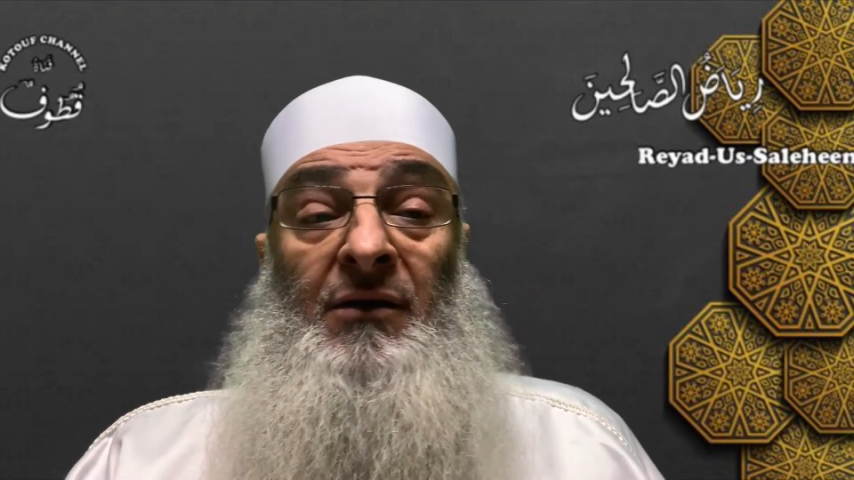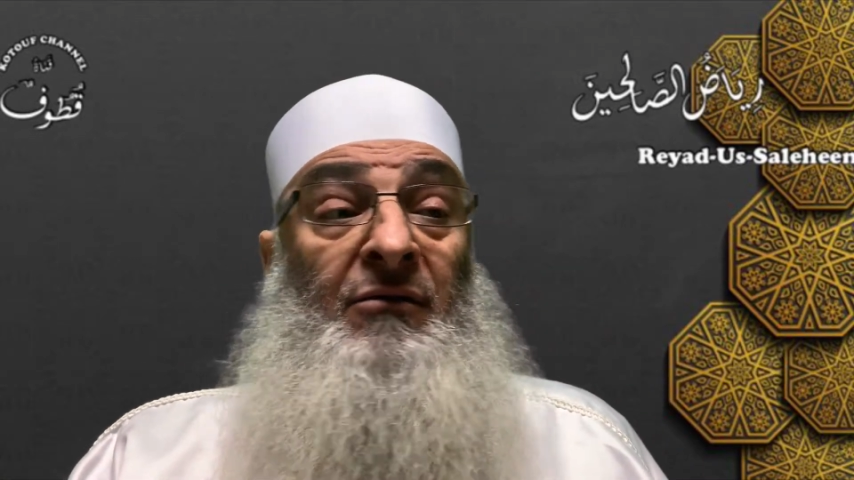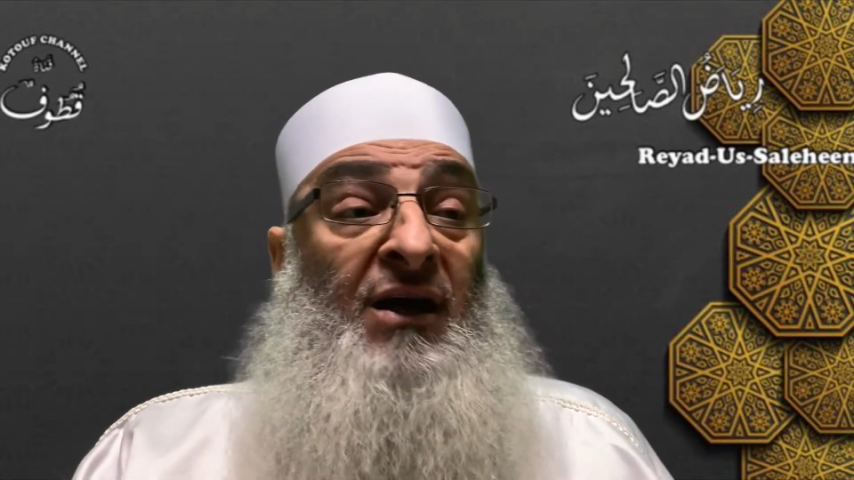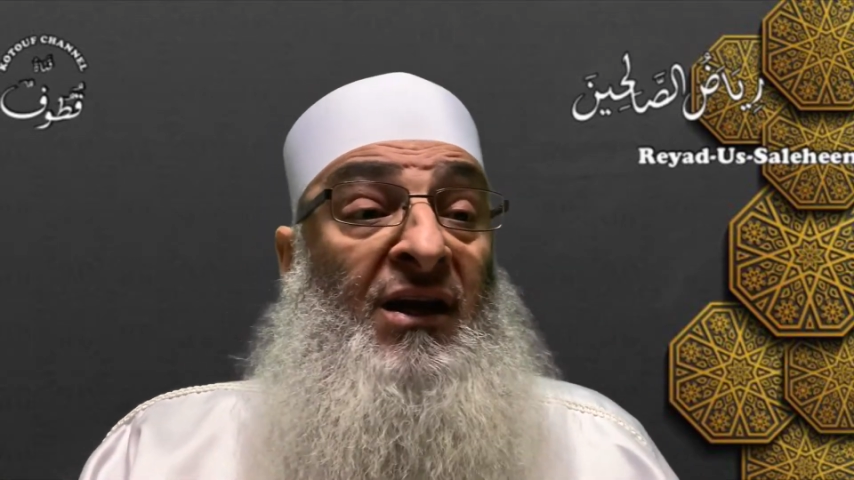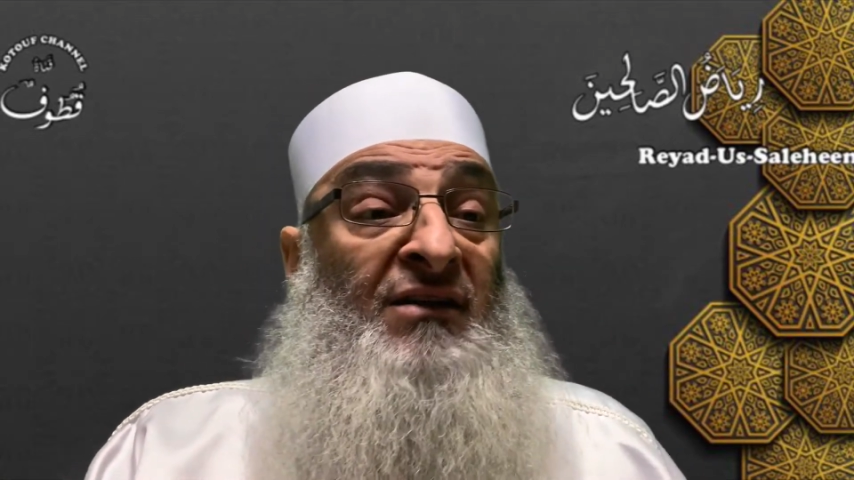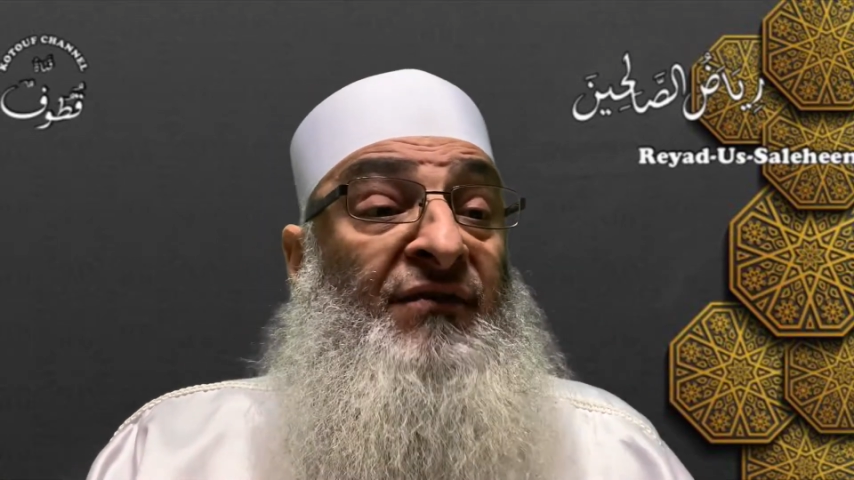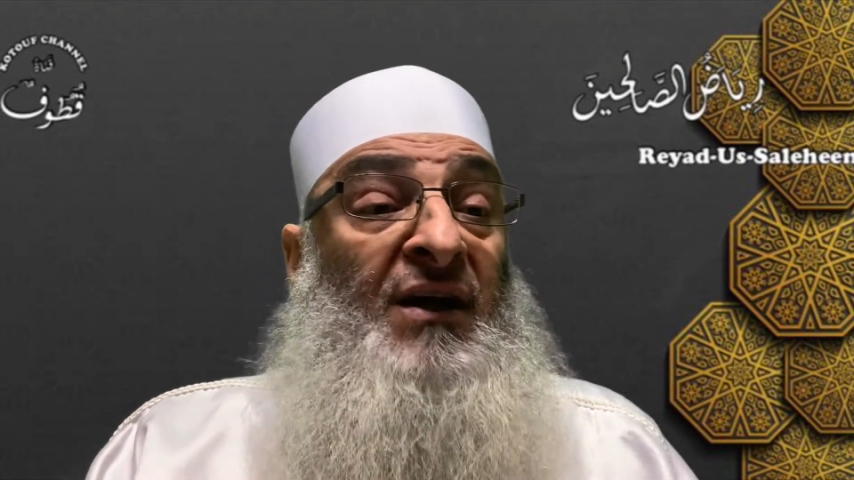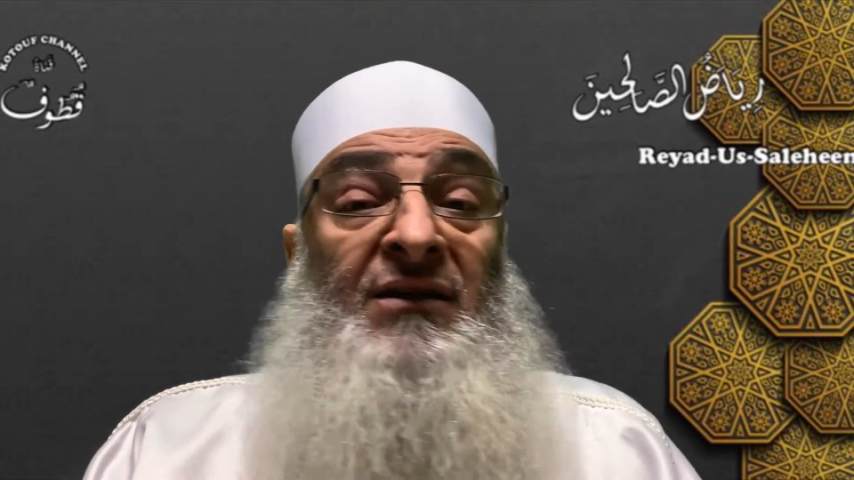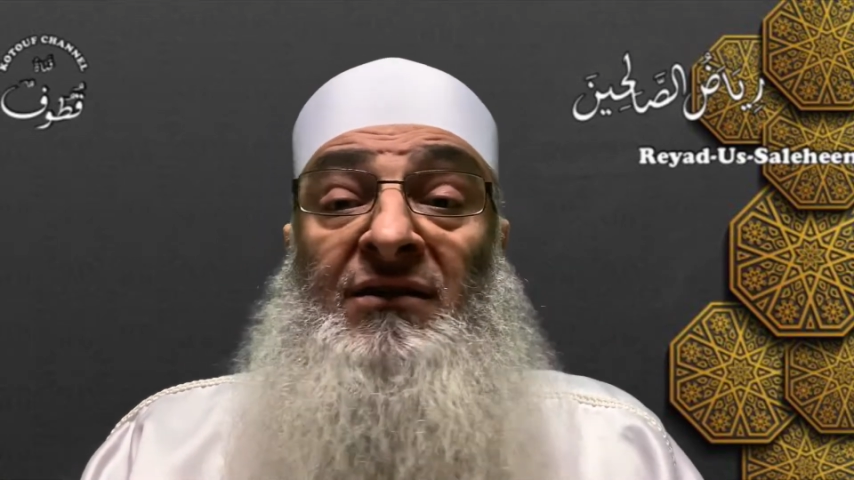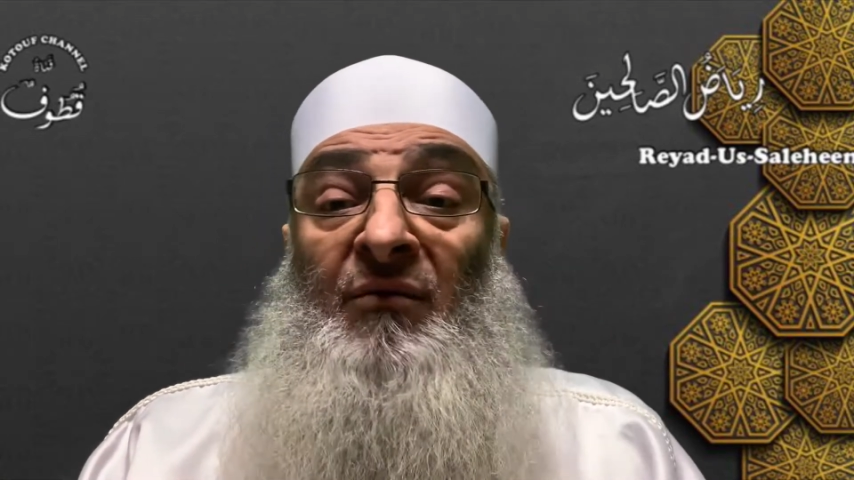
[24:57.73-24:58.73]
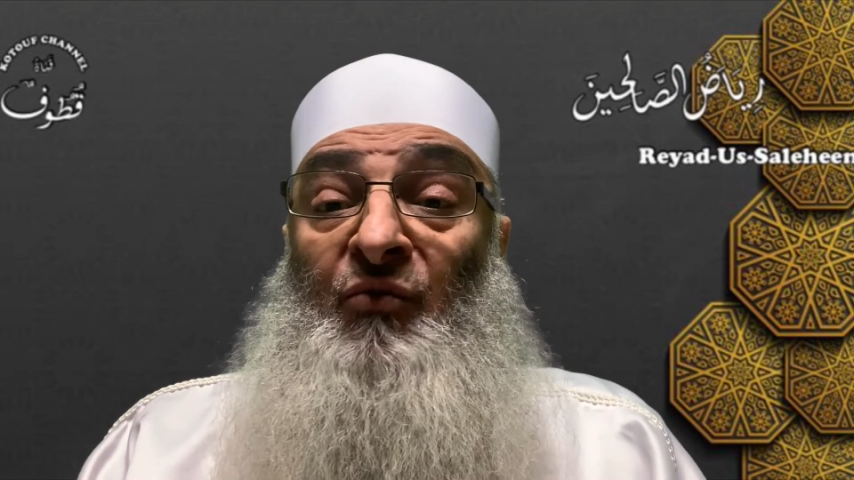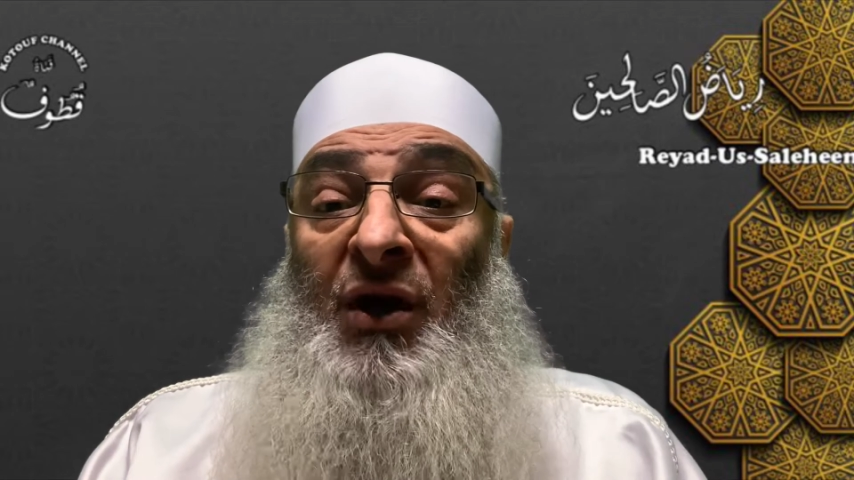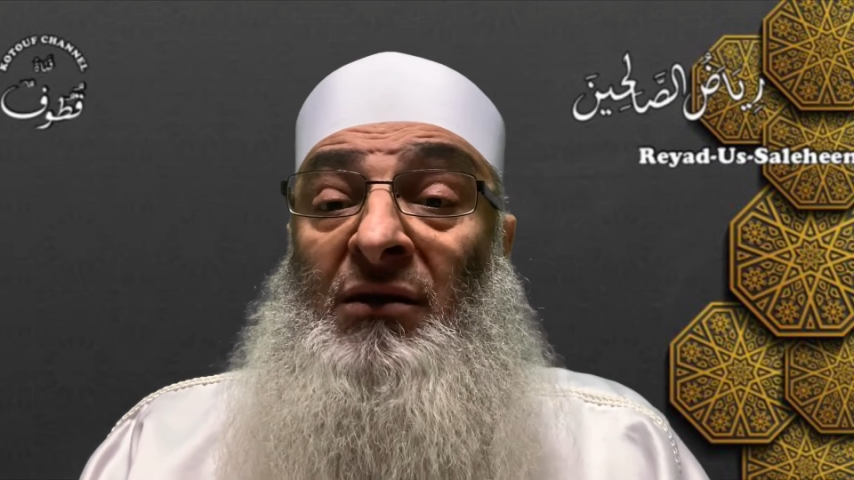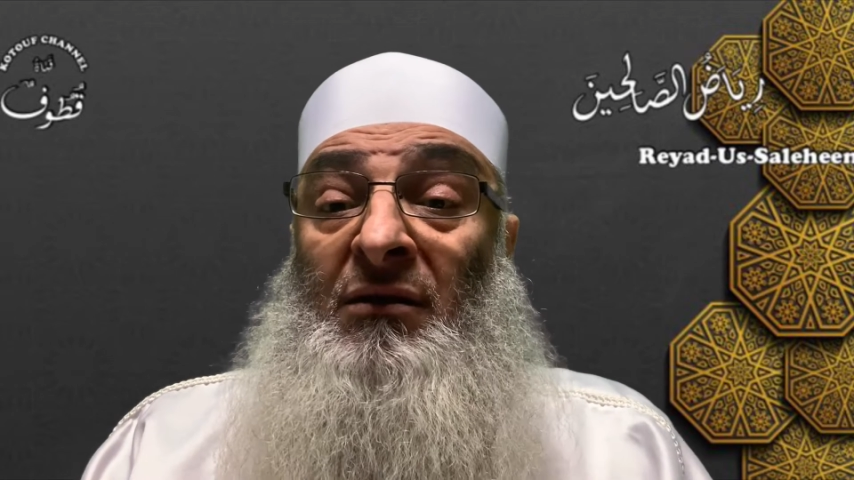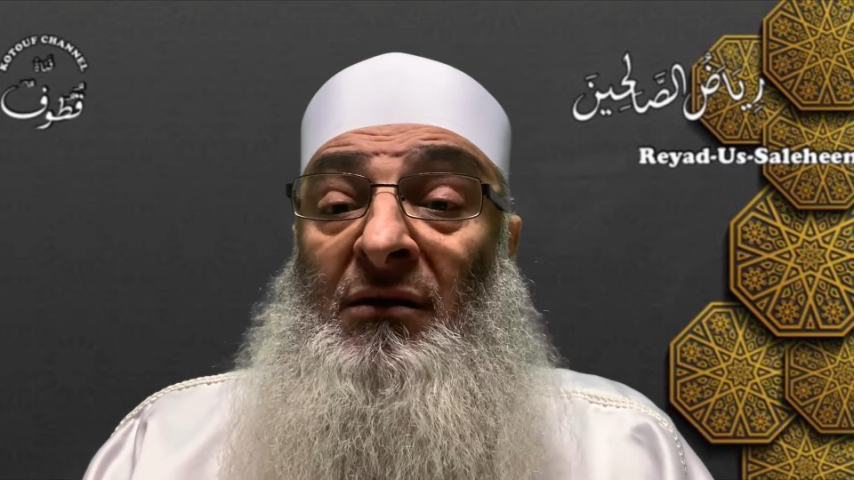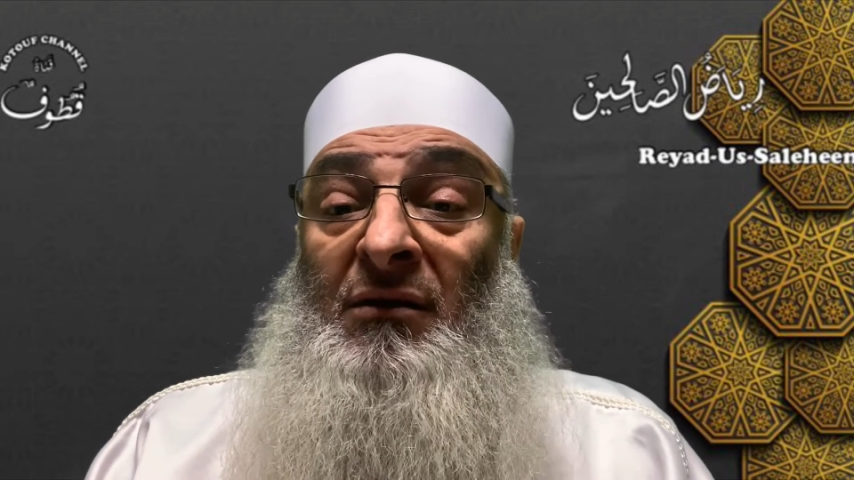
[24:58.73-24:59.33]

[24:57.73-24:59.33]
cannot find someone